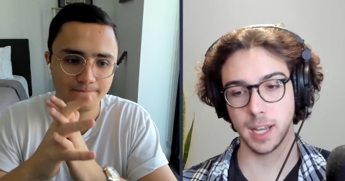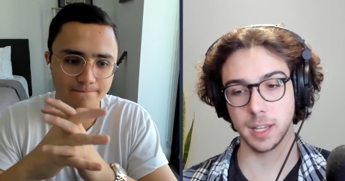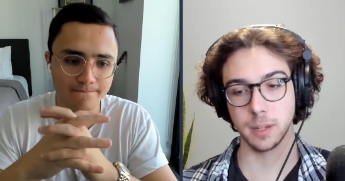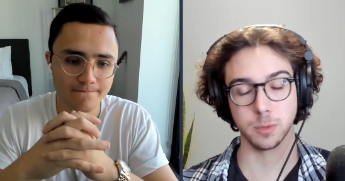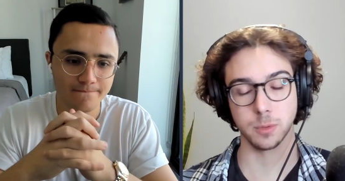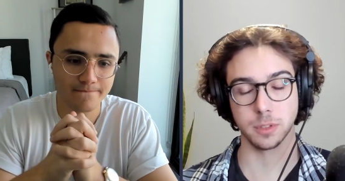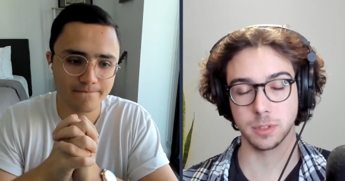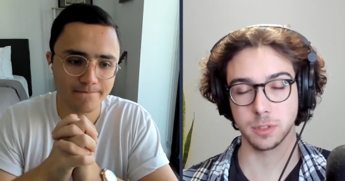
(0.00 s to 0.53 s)

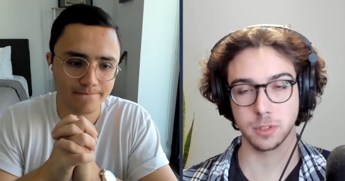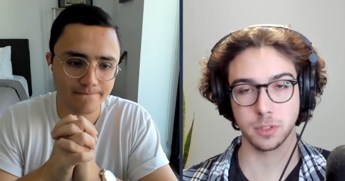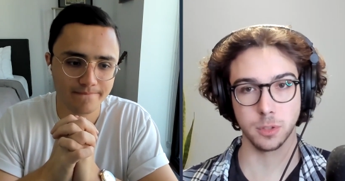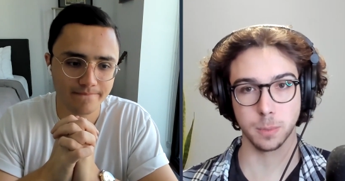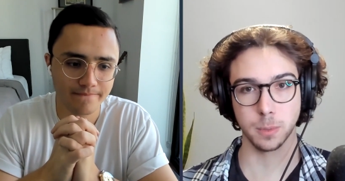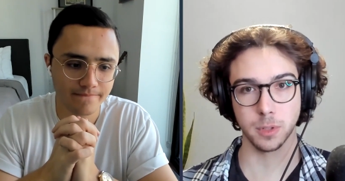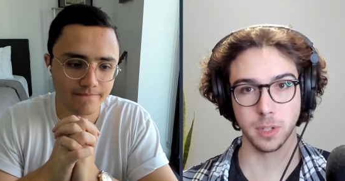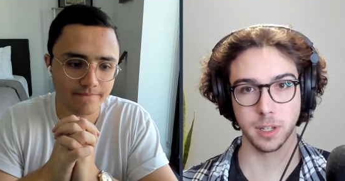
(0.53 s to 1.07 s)
Speaker 1: I was
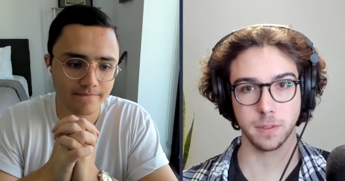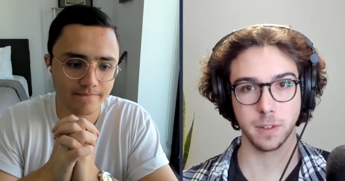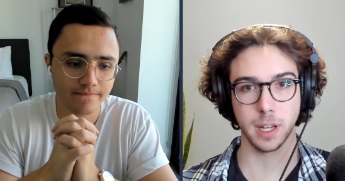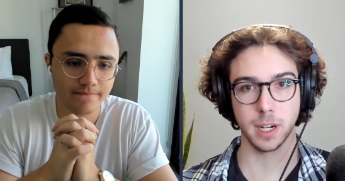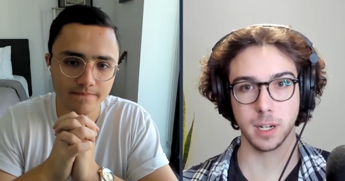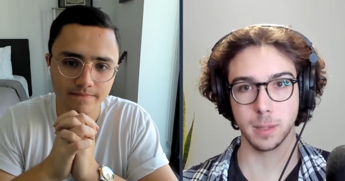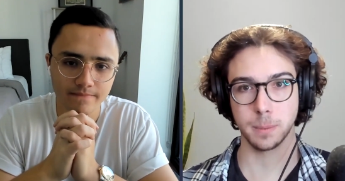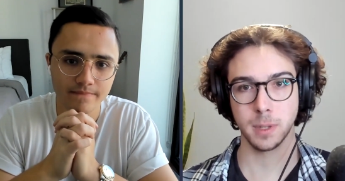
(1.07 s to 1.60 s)
super like
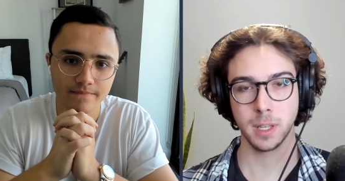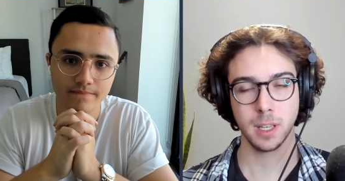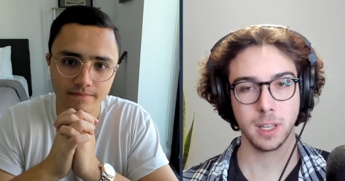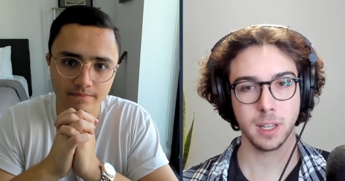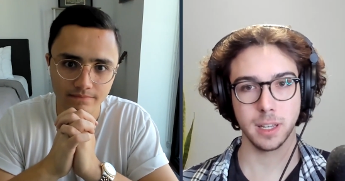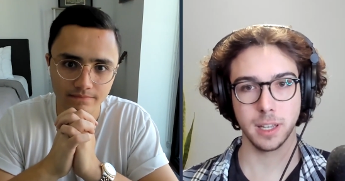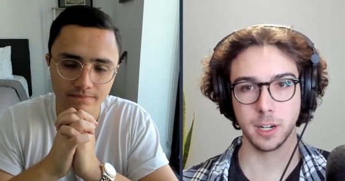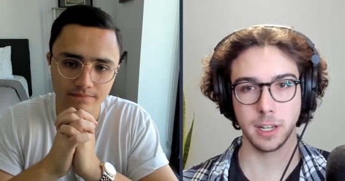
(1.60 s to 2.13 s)
fed up.
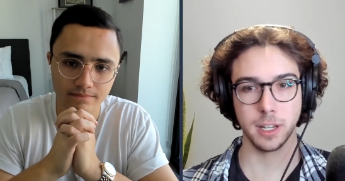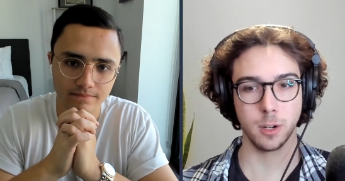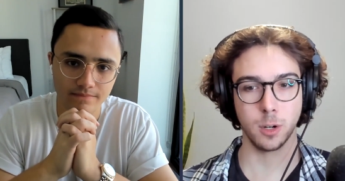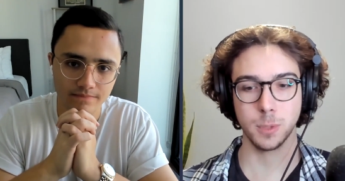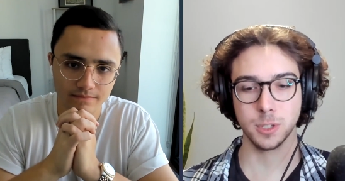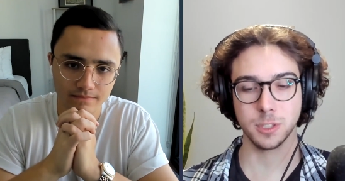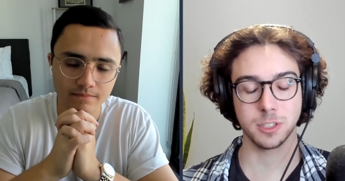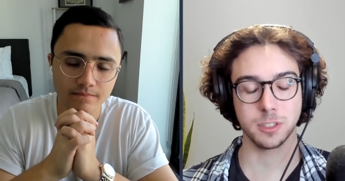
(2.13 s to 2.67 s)
It, it
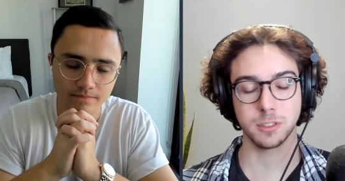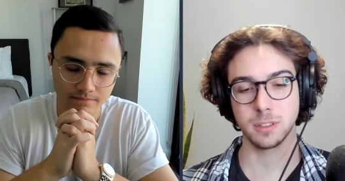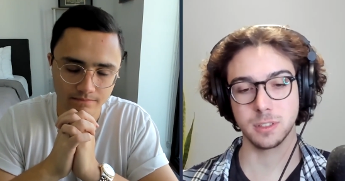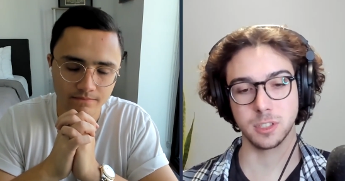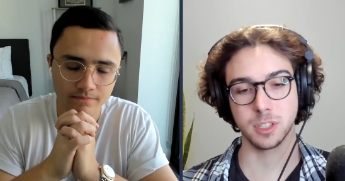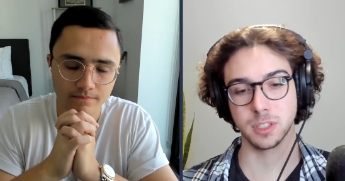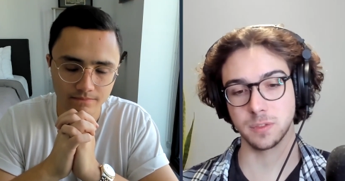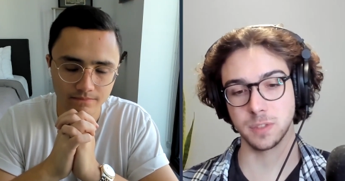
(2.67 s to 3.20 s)
almost
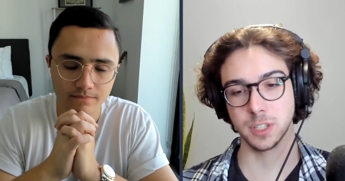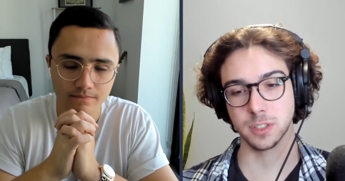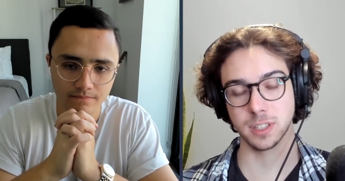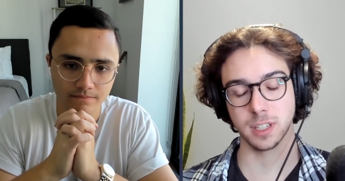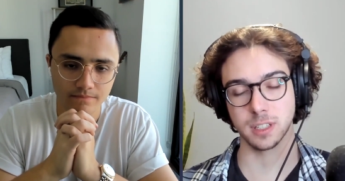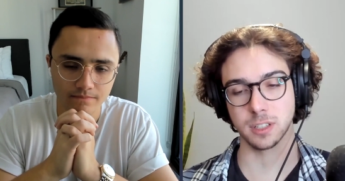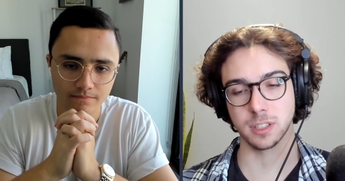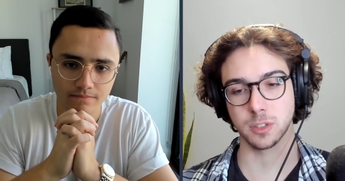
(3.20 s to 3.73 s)
just
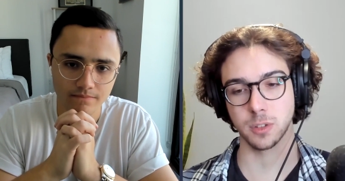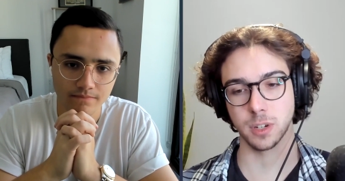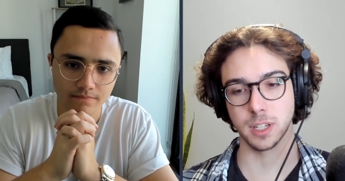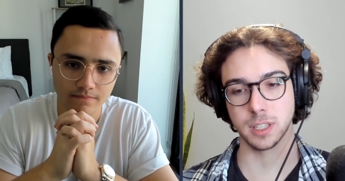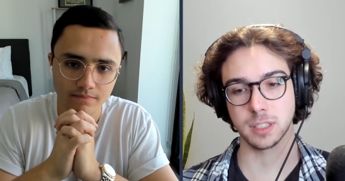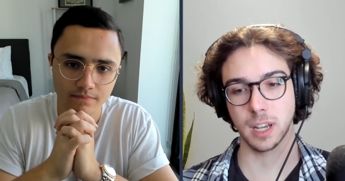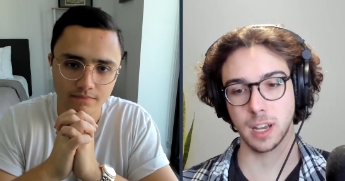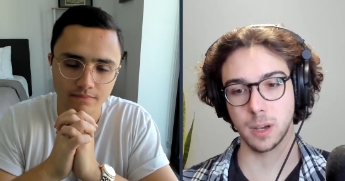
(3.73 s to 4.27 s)
feels like a
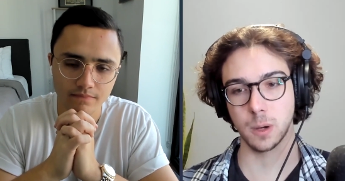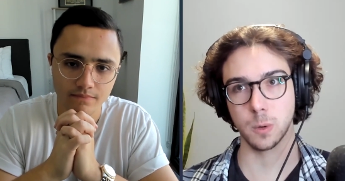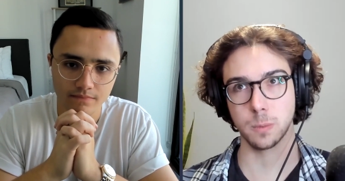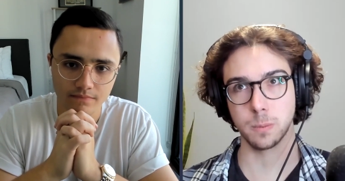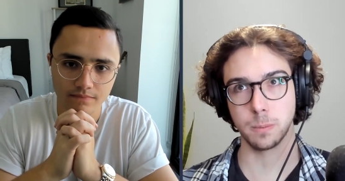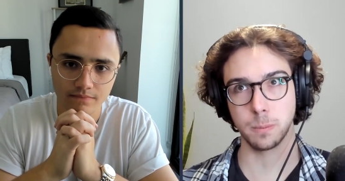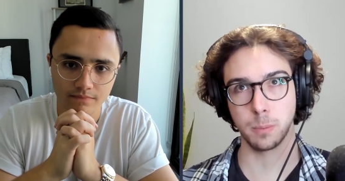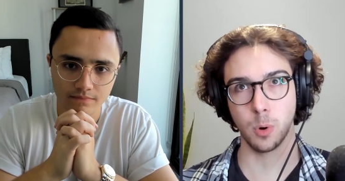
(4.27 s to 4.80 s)
disgrace
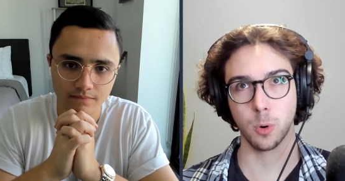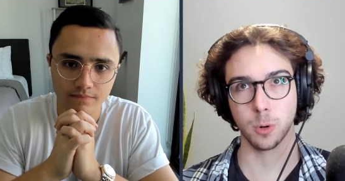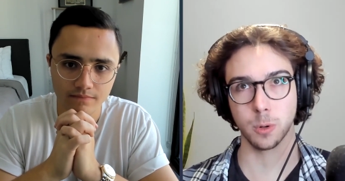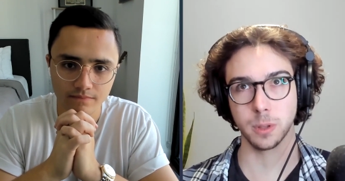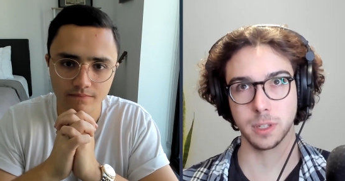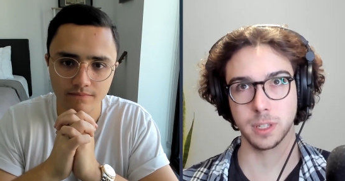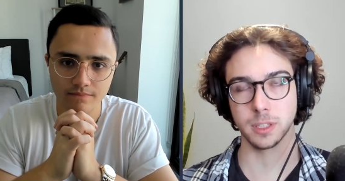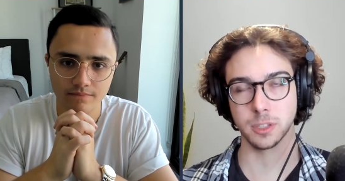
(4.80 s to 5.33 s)
how
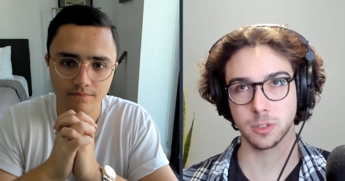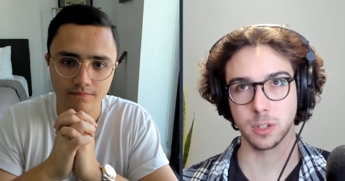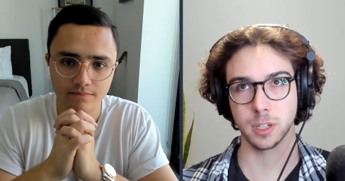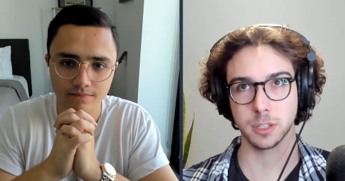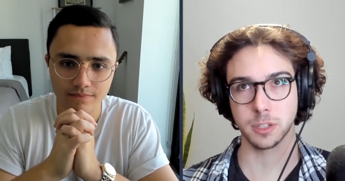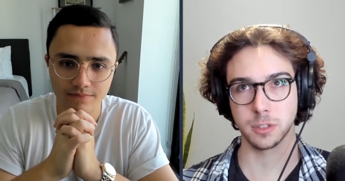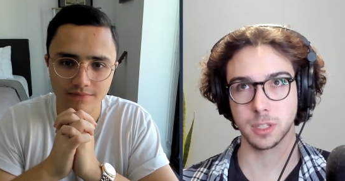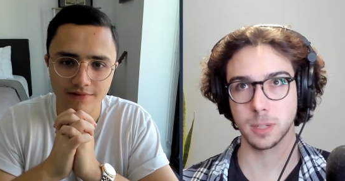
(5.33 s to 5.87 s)
poorly
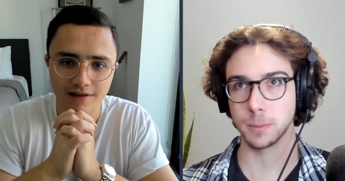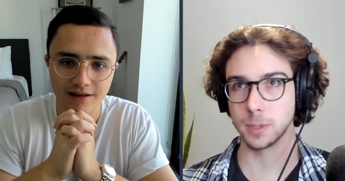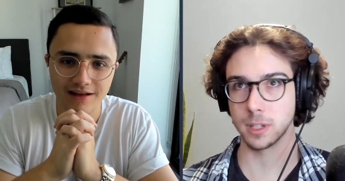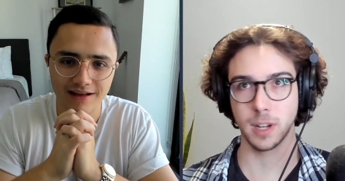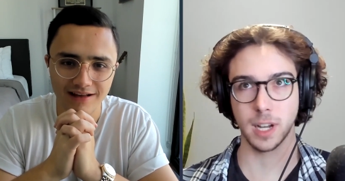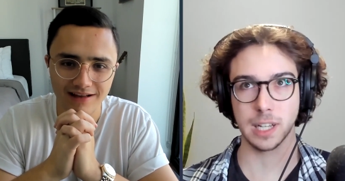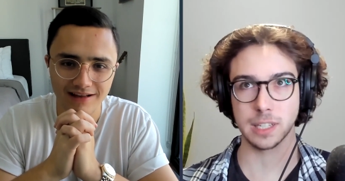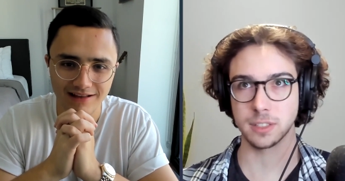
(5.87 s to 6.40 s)
structured some of
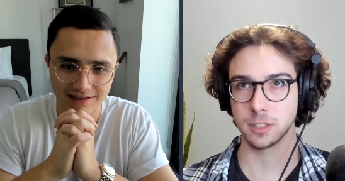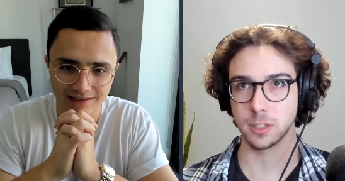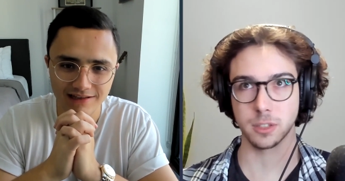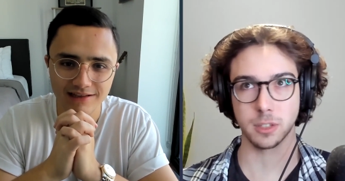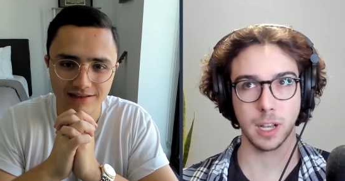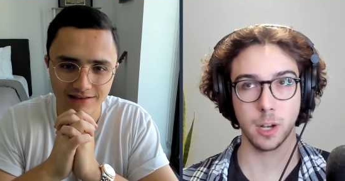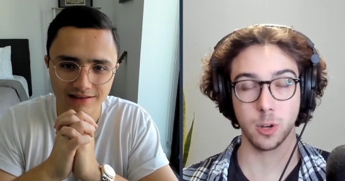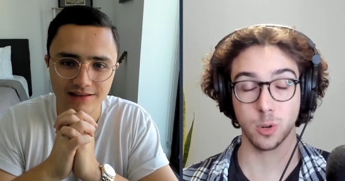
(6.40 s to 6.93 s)
the classes
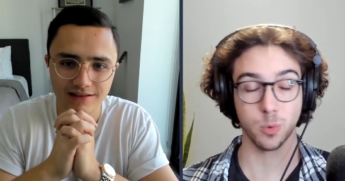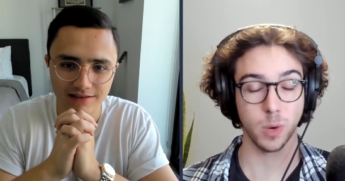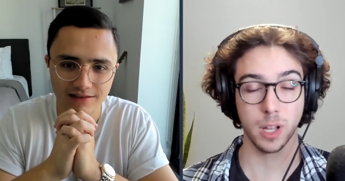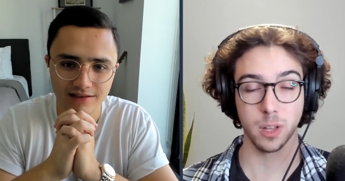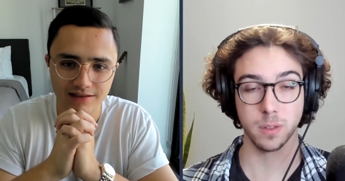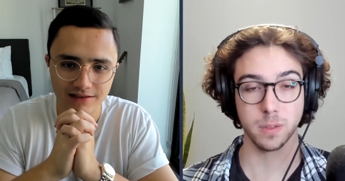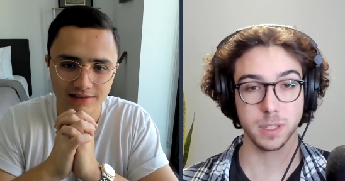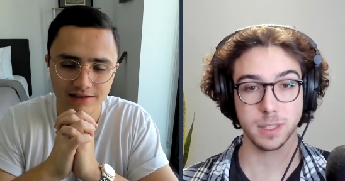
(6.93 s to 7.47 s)
are, how
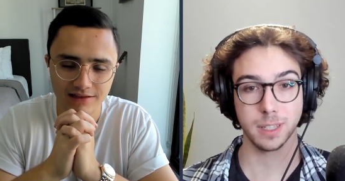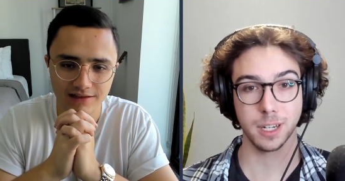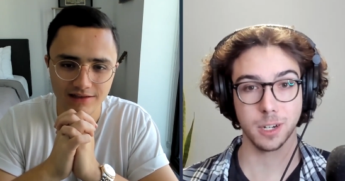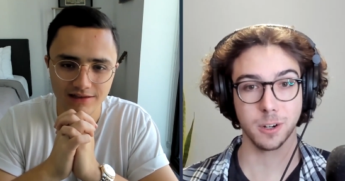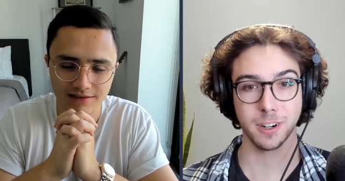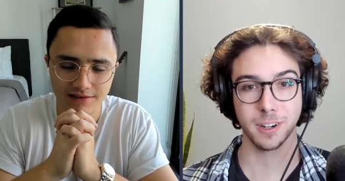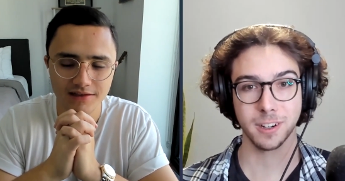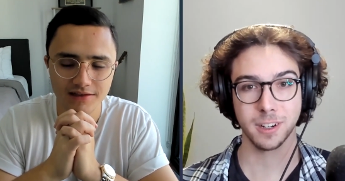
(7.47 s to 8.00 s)
irrelevant
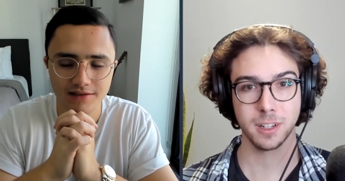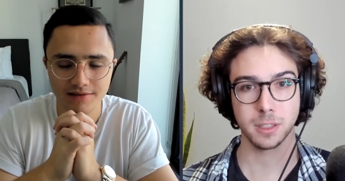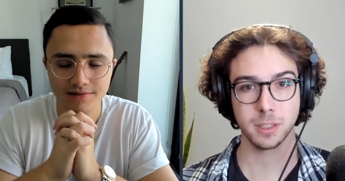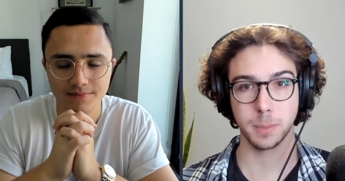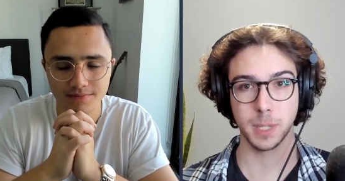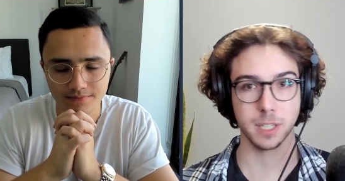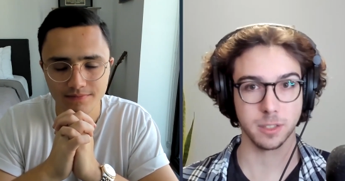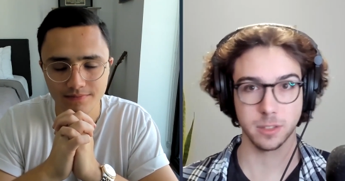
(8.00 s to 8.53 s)
they are
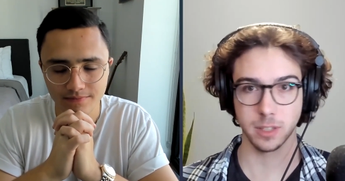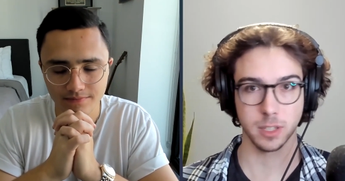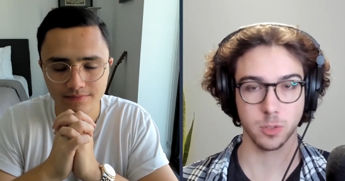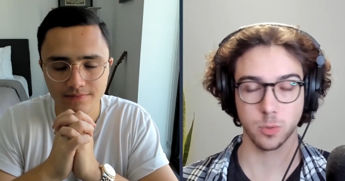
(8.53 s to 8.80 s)
to basically